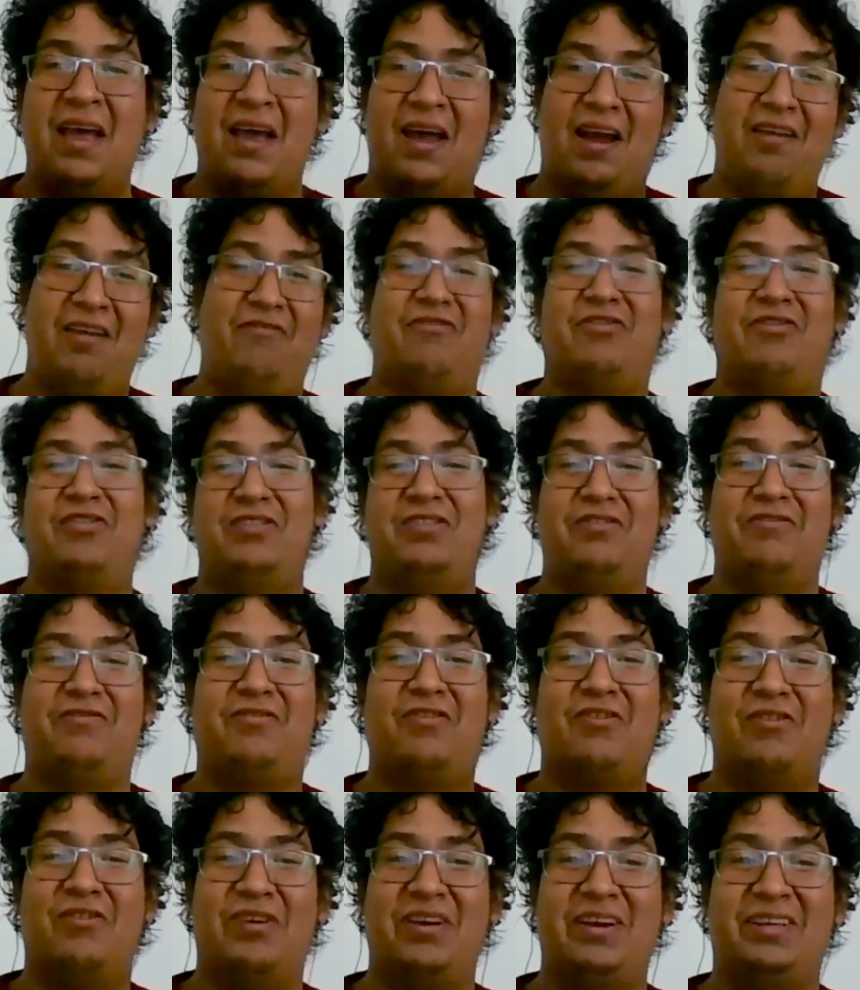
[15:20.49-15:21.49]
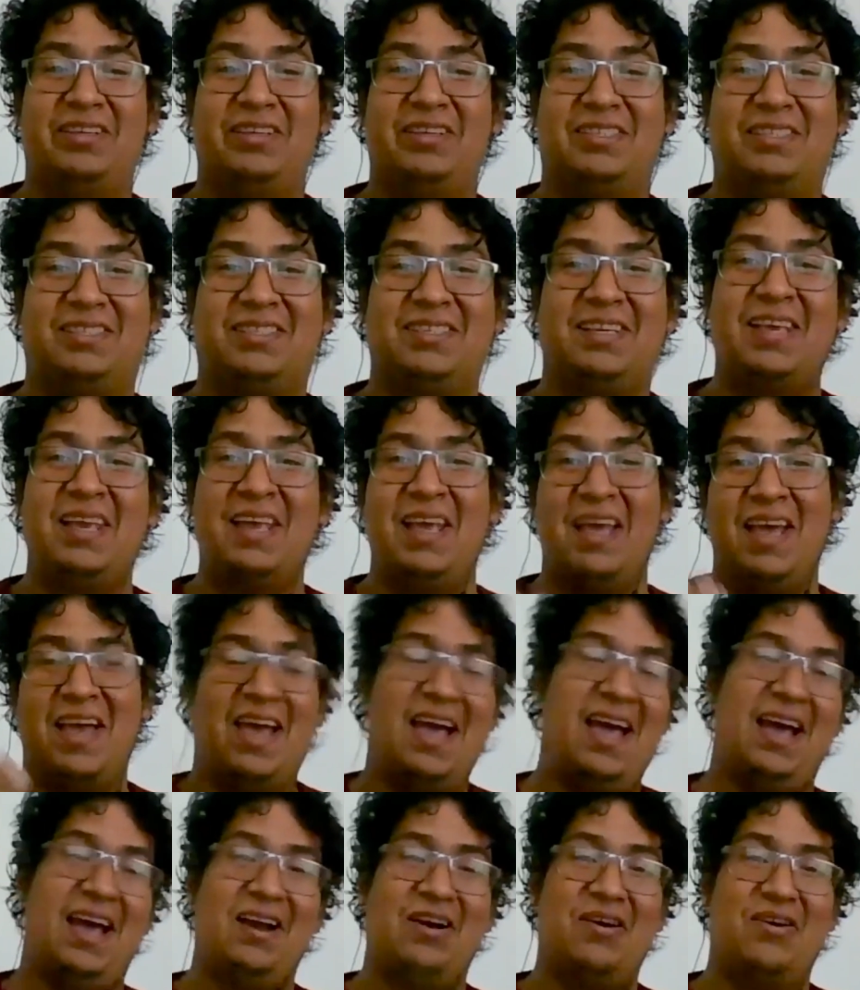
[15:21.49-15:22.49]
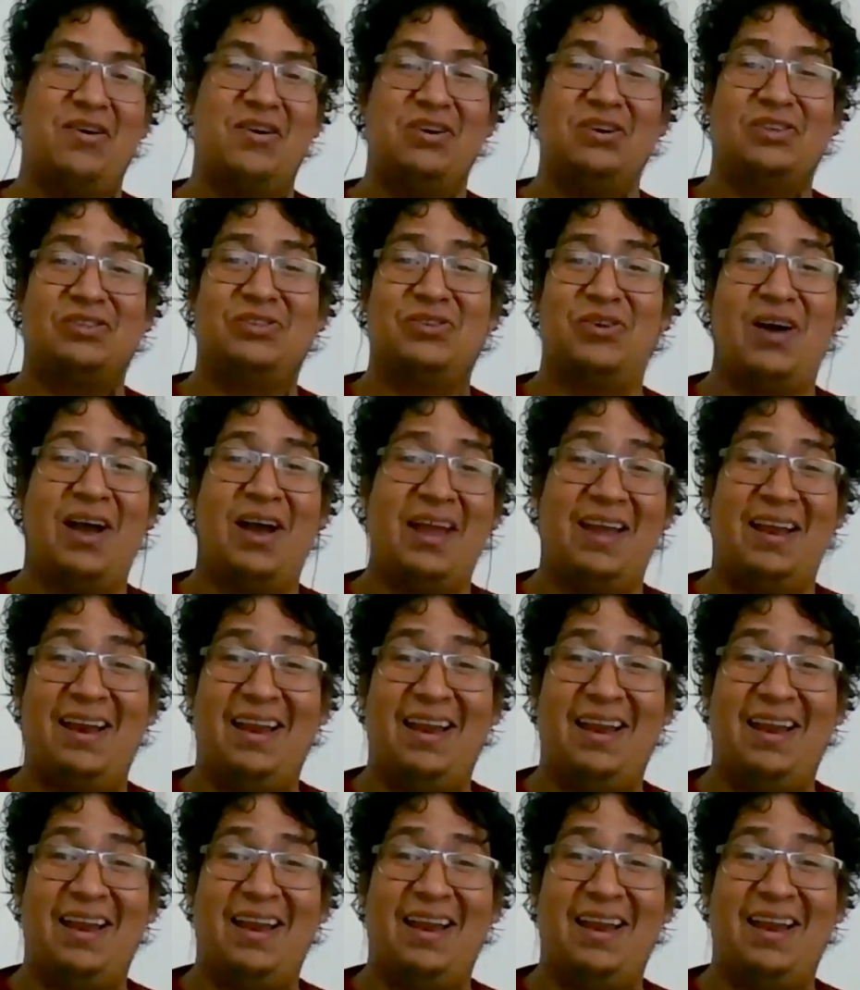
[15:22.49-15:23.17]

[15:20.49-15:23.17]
I'm from the forest, and also I